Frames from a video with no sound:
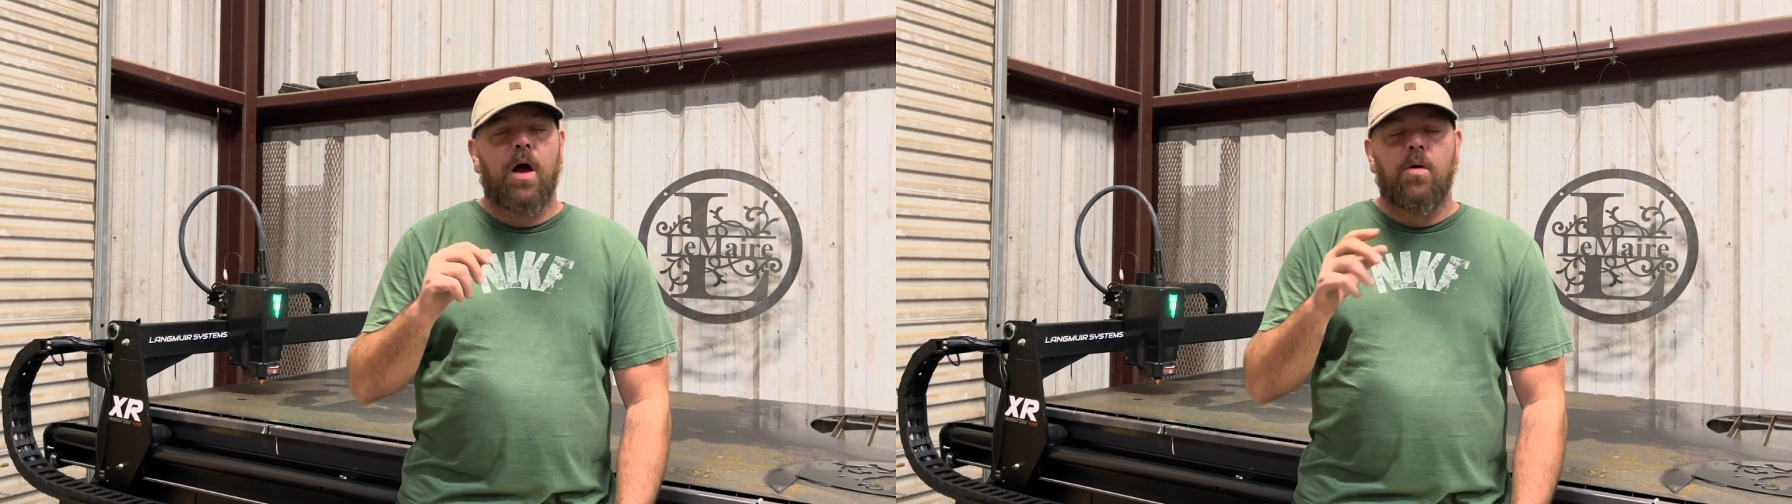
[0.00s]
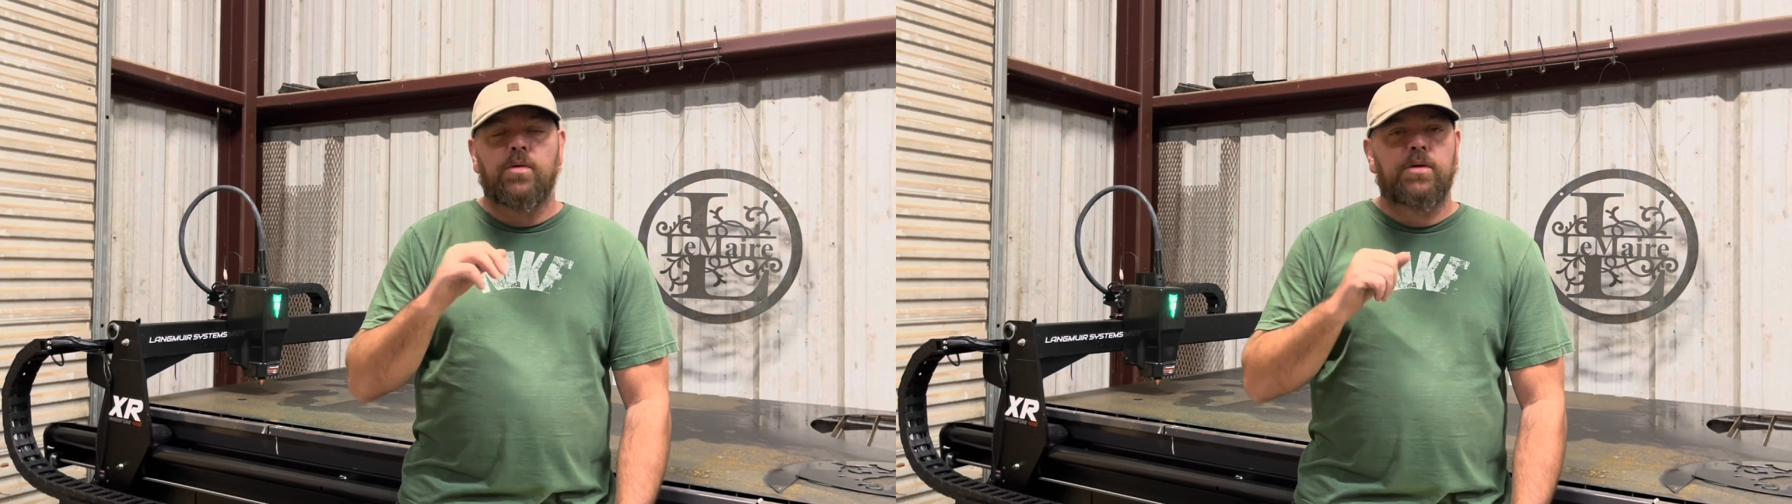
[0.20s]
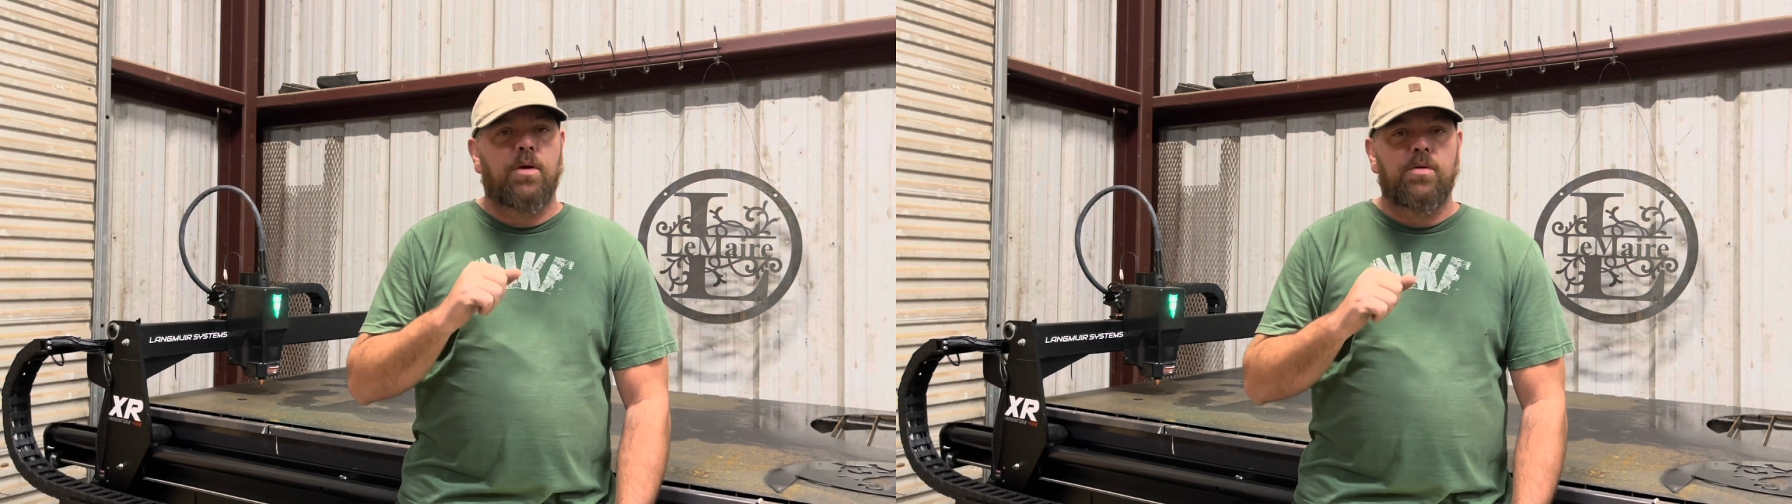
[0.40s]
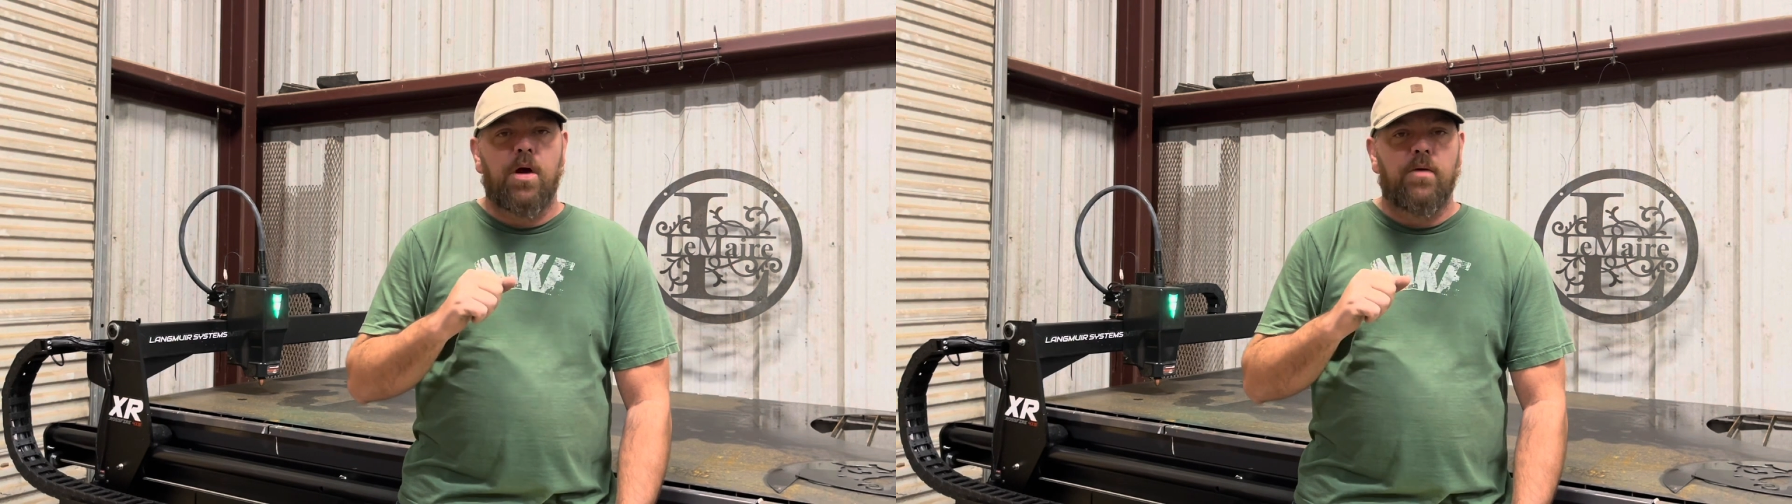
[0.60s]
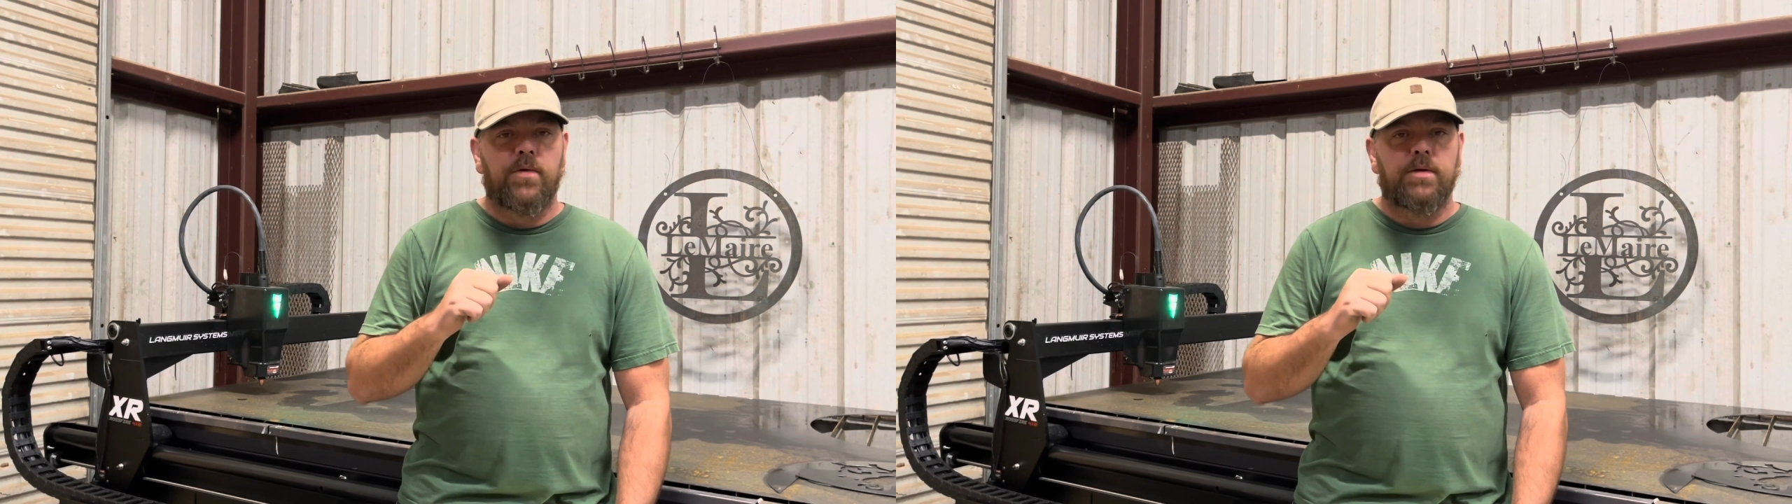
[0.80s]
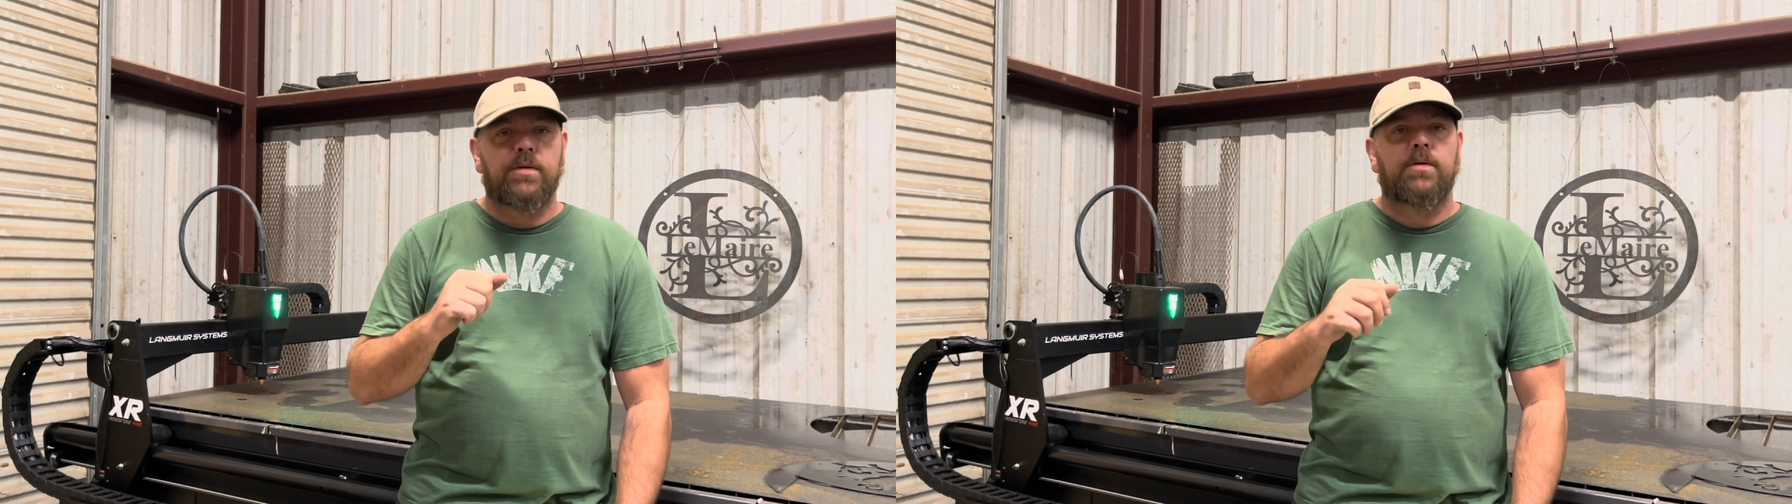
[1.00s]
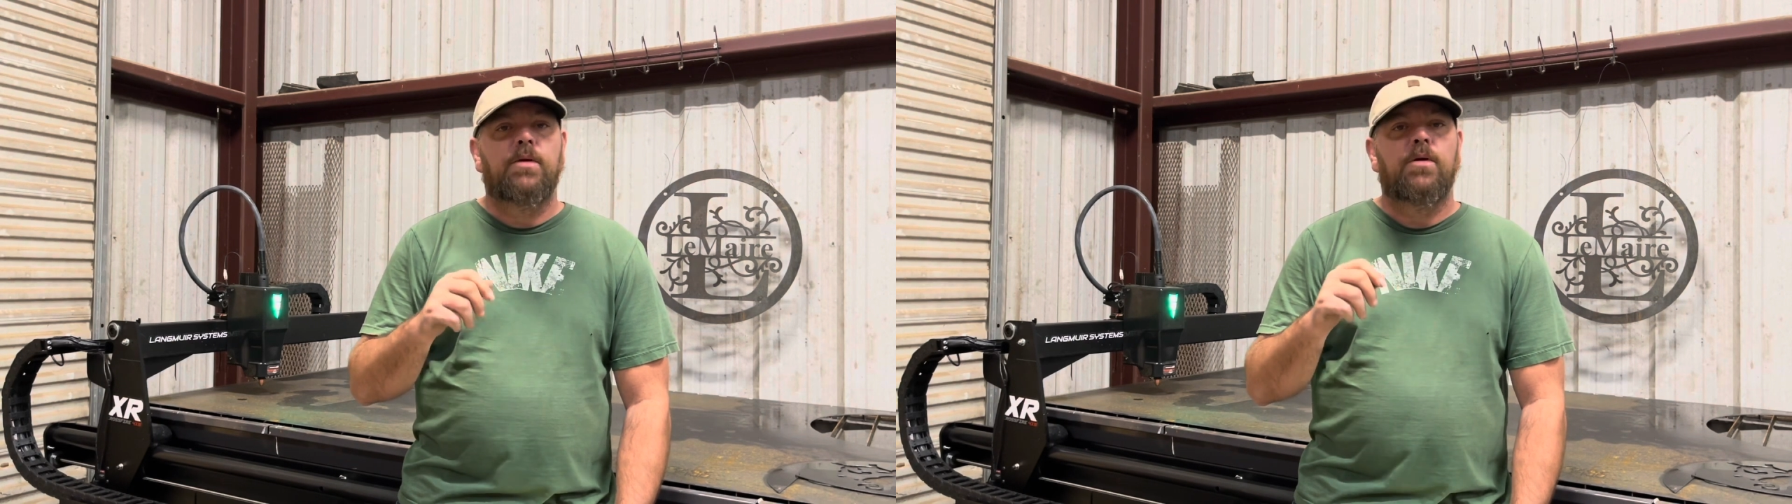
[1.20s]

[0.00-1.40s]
was so nervous